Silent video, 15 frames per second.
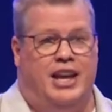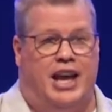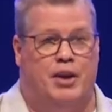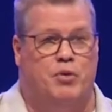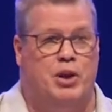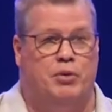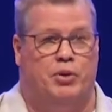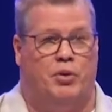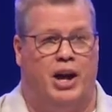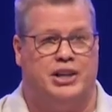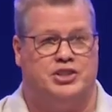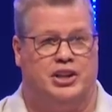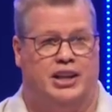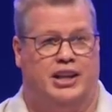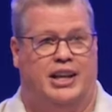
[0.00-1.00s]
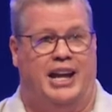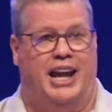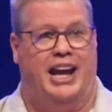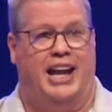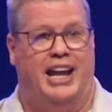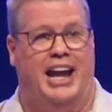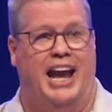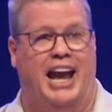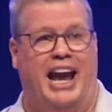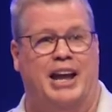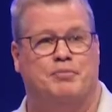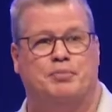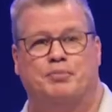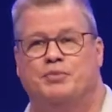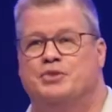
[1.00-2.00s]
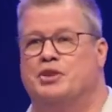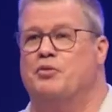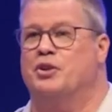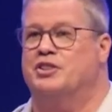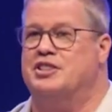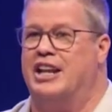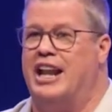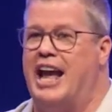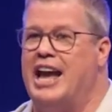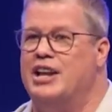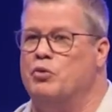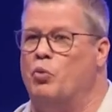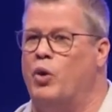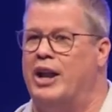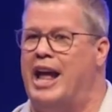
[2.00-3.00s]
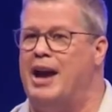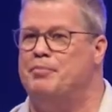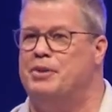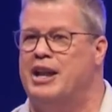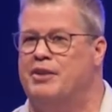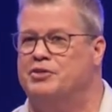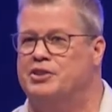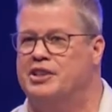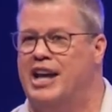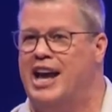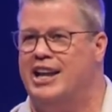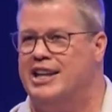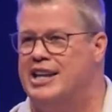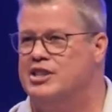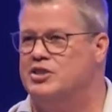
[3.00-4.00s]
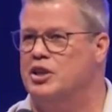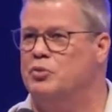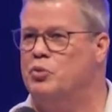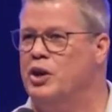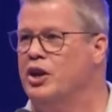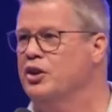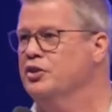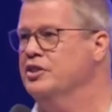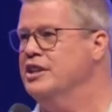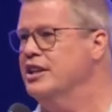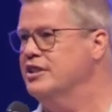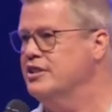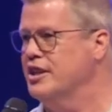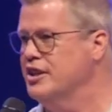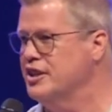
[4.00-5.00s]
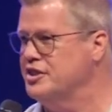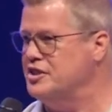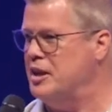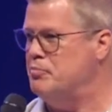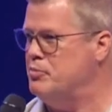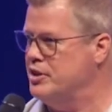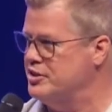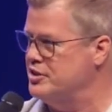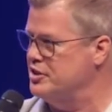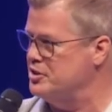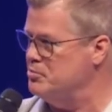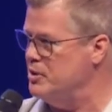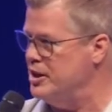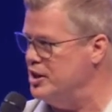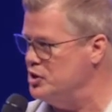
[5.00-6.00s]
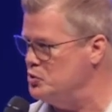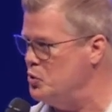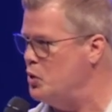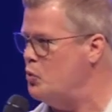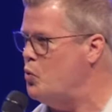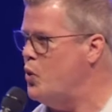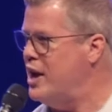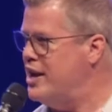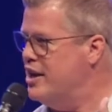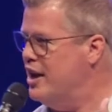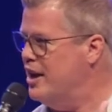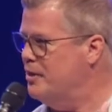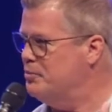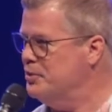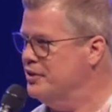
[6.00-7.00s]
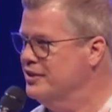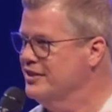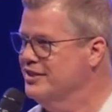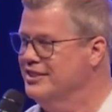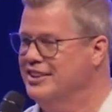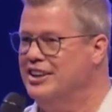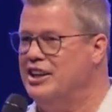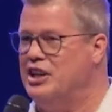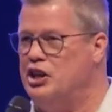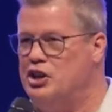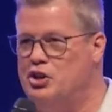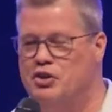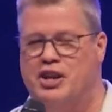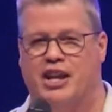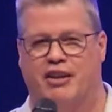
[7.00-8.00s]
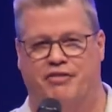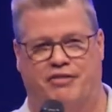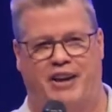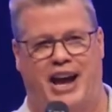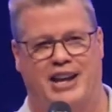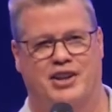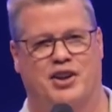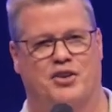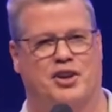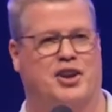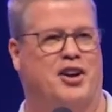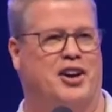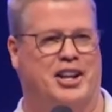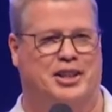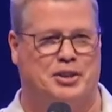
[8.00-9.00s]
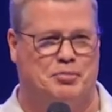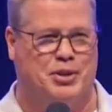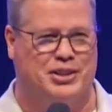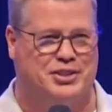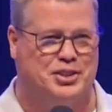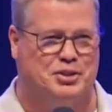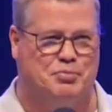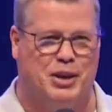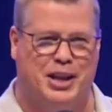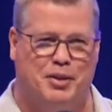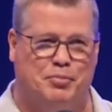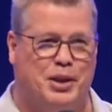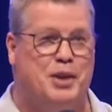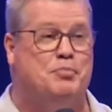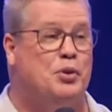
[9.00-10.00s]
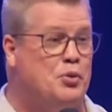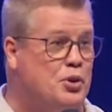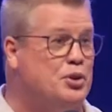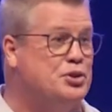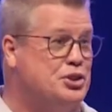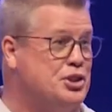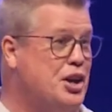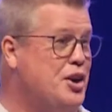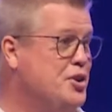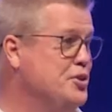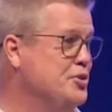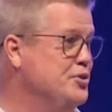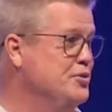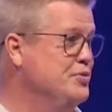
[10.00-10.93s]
And we would watch it. And someone said, "Hey, what happened after that?" He said, "Well, the attendance at business meetings went way up." You get a fight going on at the business meeting, people will show.